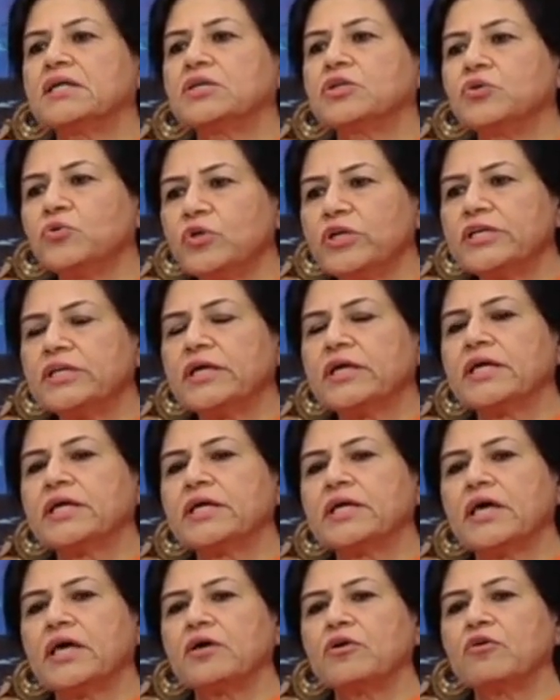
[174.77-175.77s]
duly
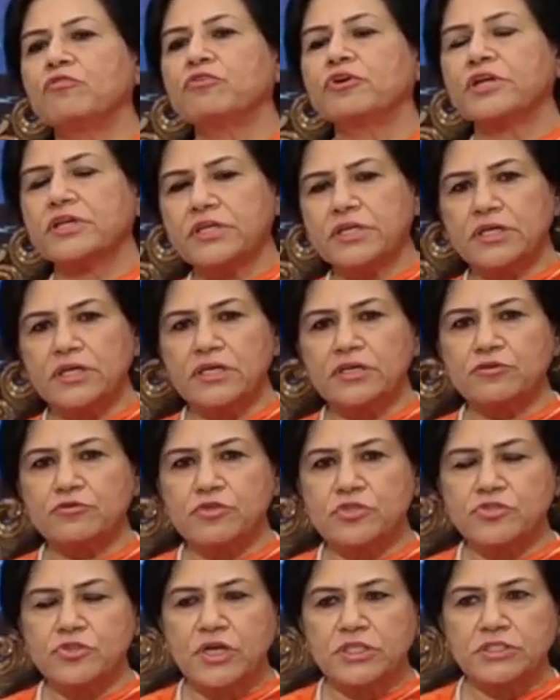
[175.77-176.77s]
taking care of critical
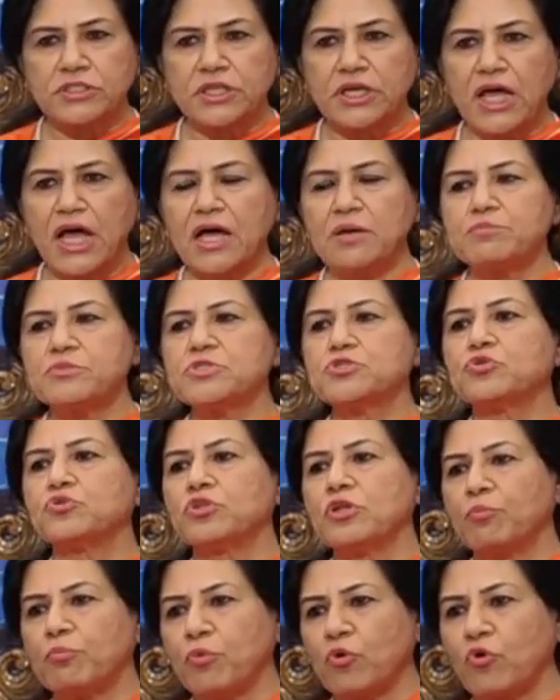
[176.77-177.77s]
infrastructure gaps to
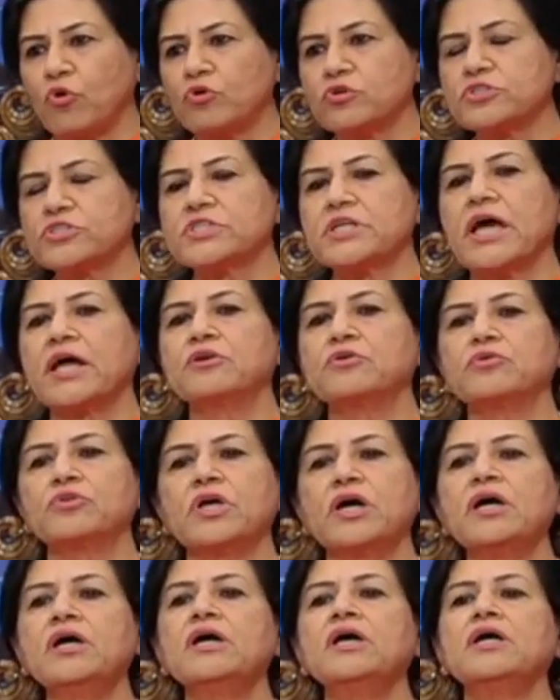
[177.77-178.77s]
the ports and to
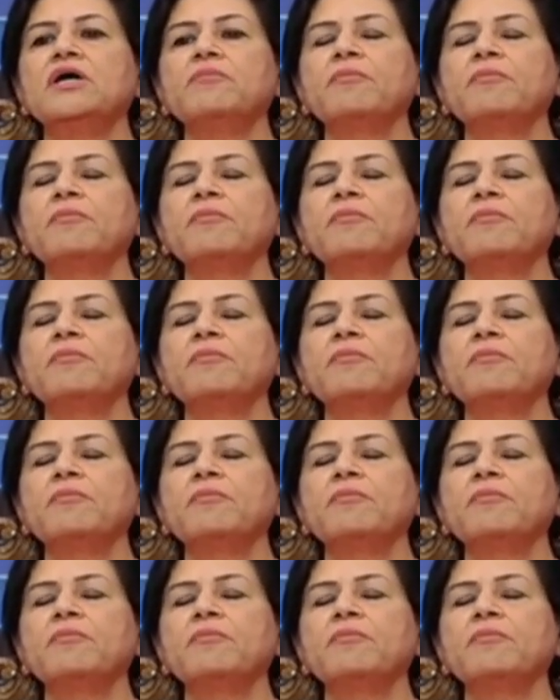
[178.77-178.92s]
the